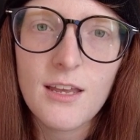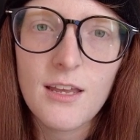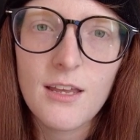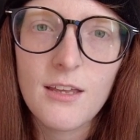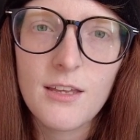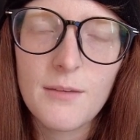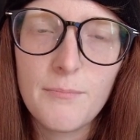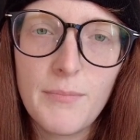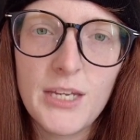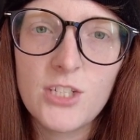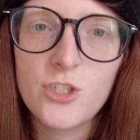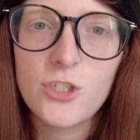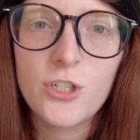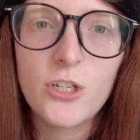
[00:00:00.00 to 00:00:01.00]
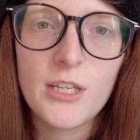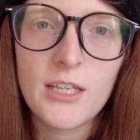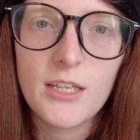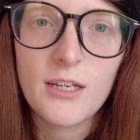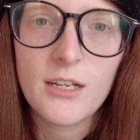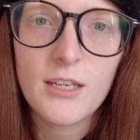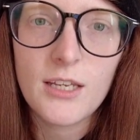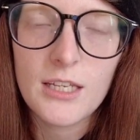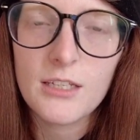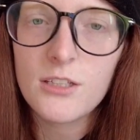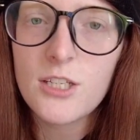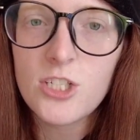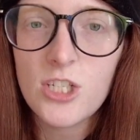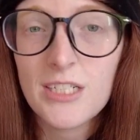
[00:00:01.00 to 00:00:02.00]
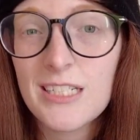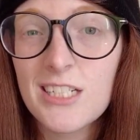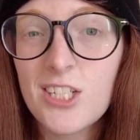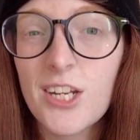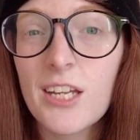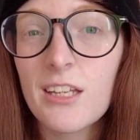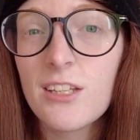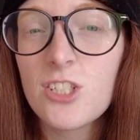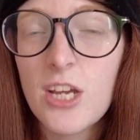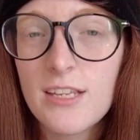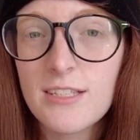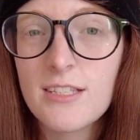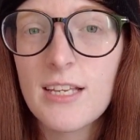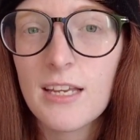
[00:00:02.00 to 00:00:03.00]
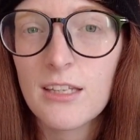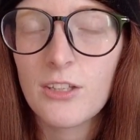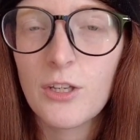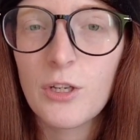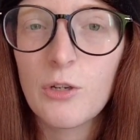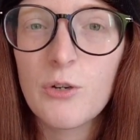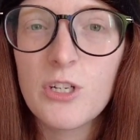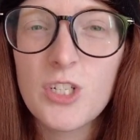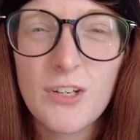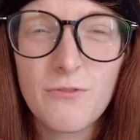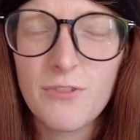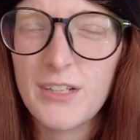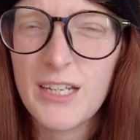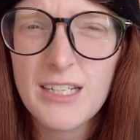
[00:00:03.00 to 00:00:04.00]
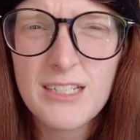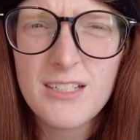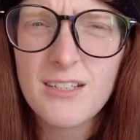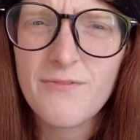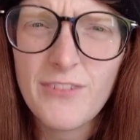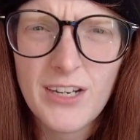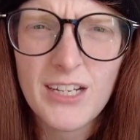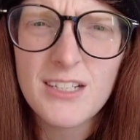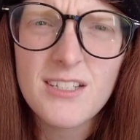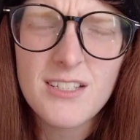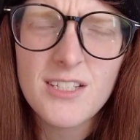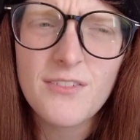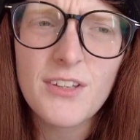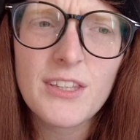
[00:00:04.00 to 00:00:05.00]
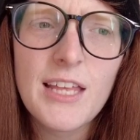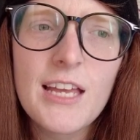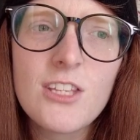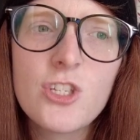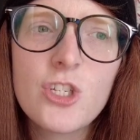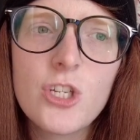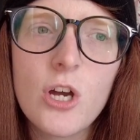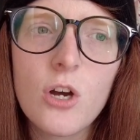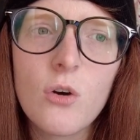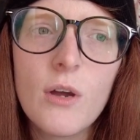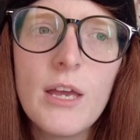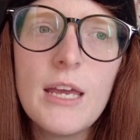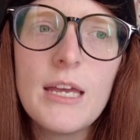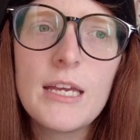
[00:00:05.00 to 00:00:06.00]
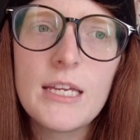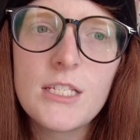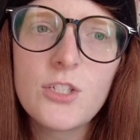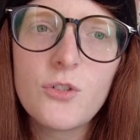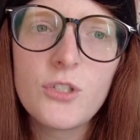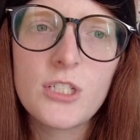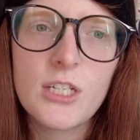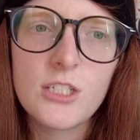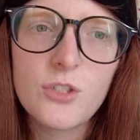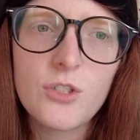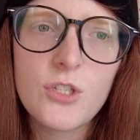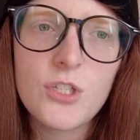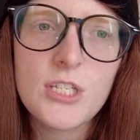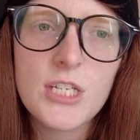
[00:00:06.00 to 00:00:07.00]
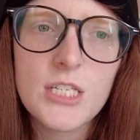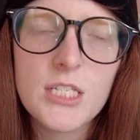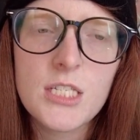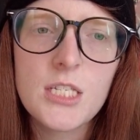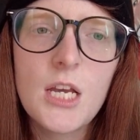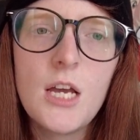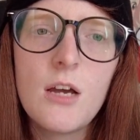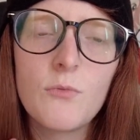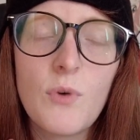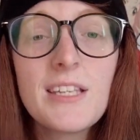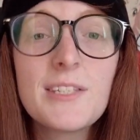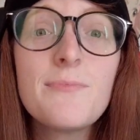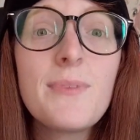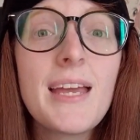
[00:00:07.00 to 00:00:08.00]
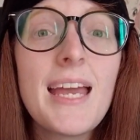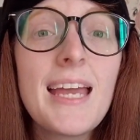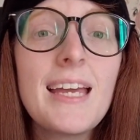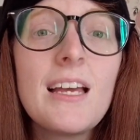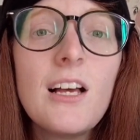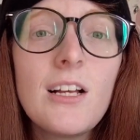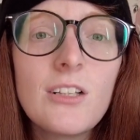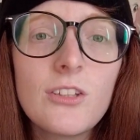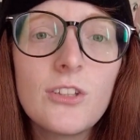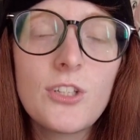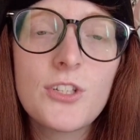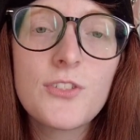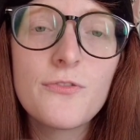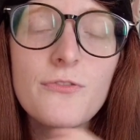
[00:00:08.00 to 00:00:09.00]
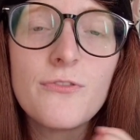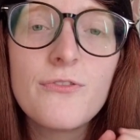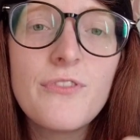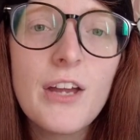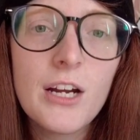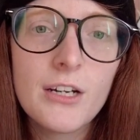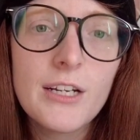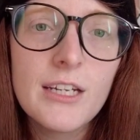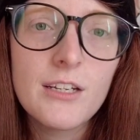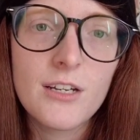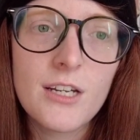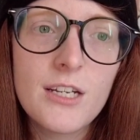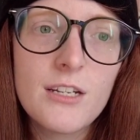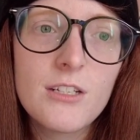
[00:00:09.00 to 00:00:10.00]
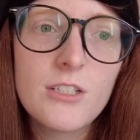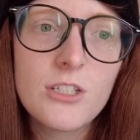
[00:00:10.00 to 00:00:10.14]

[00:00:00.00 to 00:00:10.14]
a major in English, like teaching English as a second language and phonetics and stuff like that, so his credentials, his resume looks very good